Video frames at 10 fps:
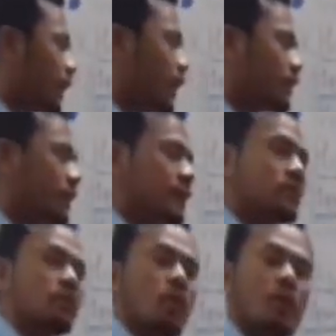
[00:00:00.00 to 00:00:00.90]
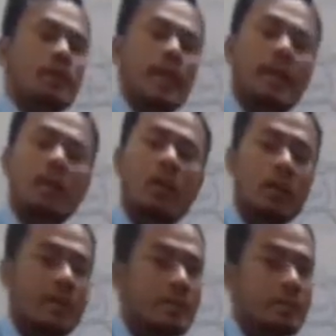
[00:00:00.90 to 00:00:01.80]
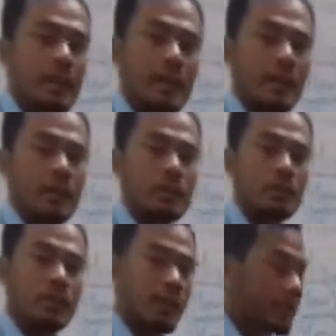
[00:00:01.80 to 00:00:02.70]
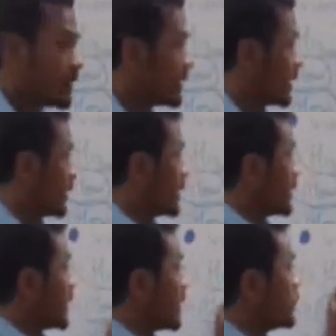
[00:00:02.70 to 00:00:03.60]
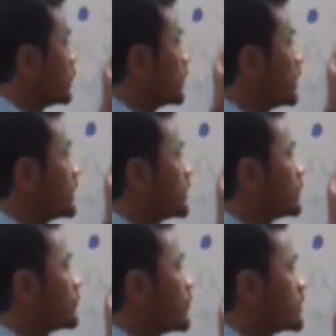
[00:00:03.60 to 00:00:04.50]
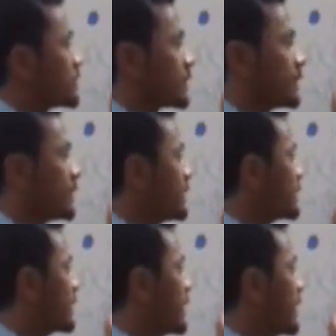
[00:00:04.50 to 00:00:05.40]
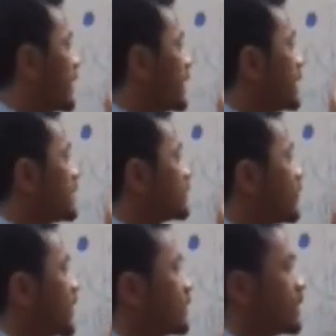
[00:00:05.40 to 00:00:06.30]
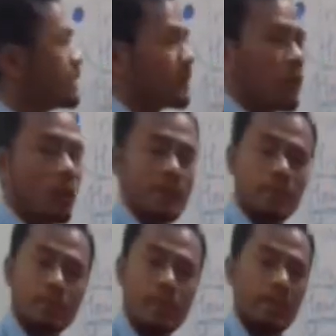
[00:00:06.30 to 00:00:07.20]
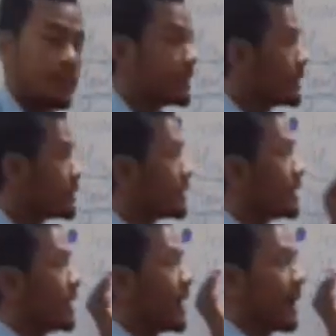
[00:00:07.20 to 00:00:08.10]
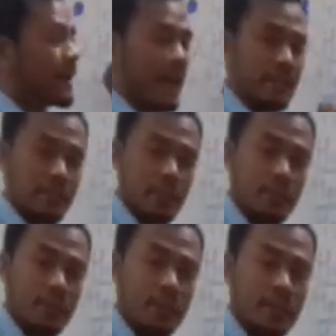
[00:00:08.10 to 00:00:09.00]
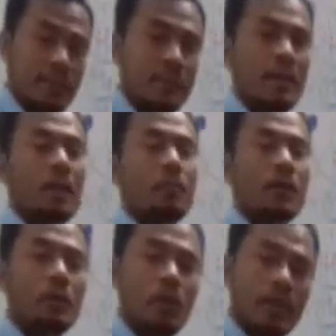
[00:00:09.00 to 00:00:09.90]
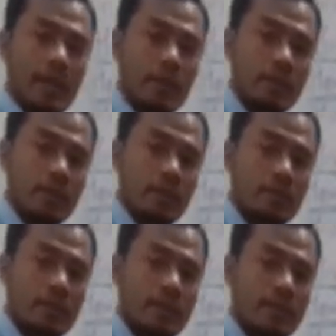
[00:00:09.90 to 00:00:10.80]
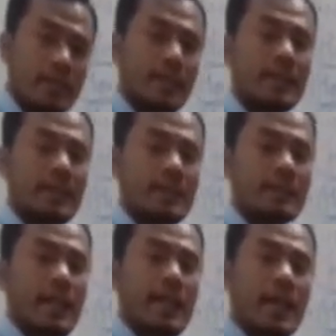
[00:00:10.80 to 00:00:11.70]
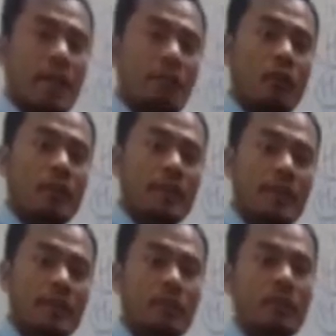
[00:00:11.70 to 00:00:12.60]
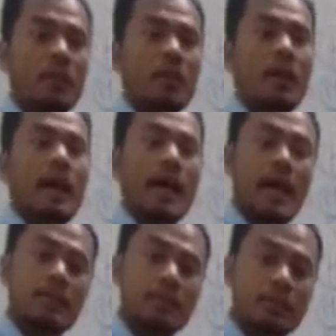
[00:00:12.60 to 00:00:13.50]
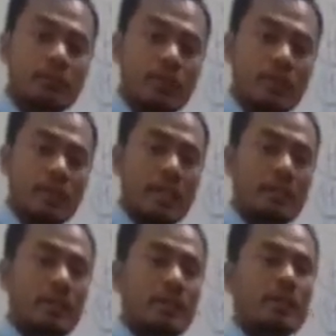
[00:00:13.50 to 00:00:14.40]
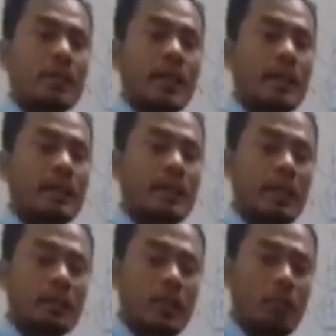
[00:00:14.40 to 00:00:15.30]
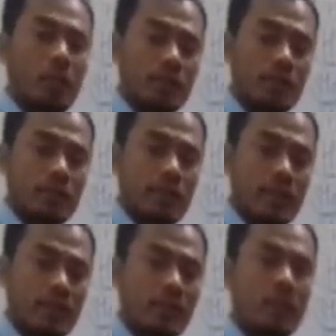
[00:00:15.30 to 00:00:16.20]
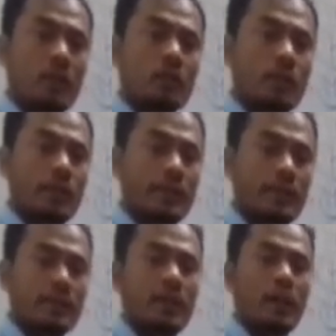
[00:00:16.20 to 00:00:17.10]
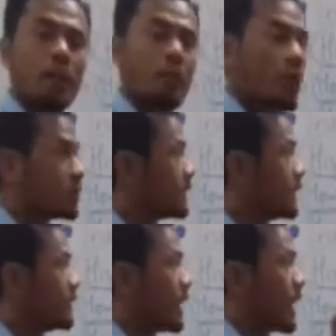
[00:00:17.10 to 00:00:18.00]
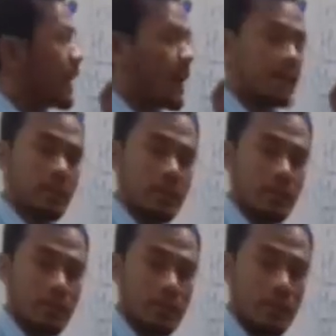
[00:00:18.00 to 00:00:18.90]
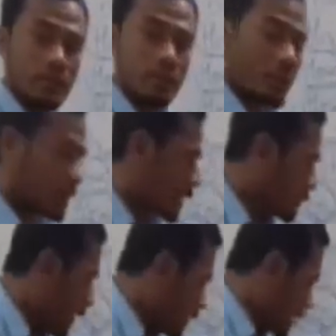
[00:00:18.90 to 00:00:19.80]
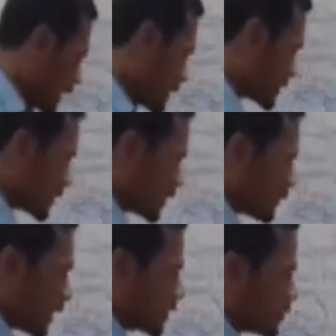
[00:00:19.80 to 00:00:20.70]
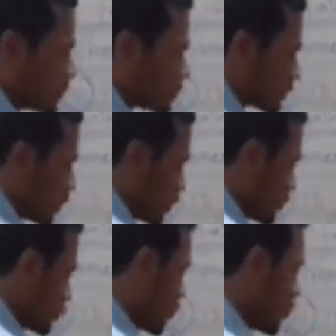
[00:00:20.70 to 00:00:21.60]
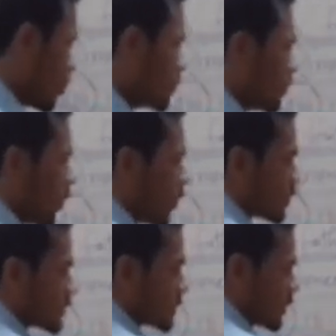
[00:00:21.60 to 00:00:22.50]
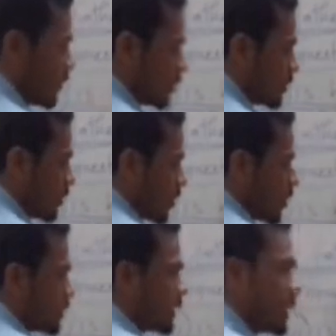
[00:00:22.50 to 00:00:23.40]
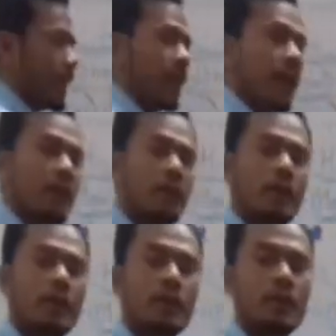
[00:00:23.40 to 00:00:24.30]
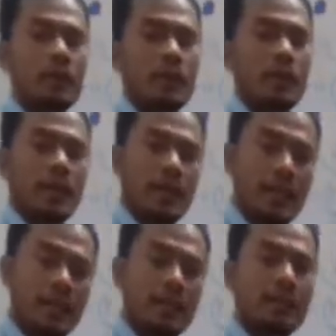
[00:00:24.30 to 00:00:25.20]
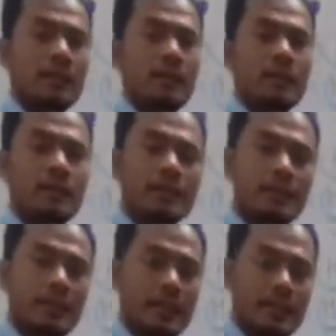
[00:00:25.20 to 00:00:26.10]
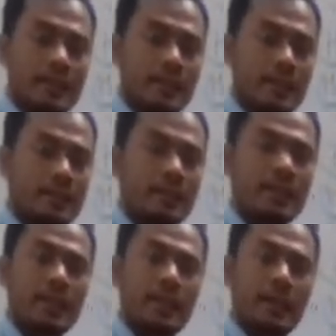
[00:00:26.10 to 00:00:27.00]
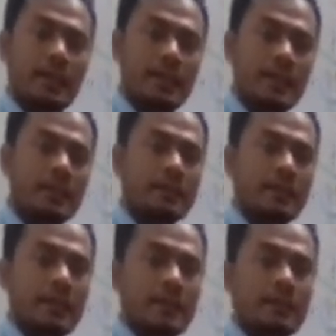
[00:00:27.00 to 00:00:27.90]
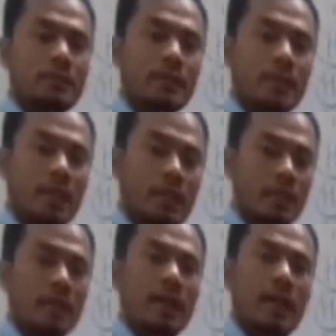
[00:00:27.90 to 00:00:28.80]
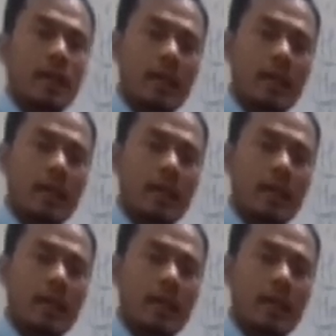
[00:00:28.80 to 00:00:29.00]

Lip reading: father is not an honest man. So here if you read the first sentence, his father is an honest man, this is an assertive sentence. But what kind of assertive sentence? It is an affirmative assertive sentence. That means it gives a positive sense. So it is a positive assertive sentence. But if I use no, not, none, never in the sentences, then the sentences become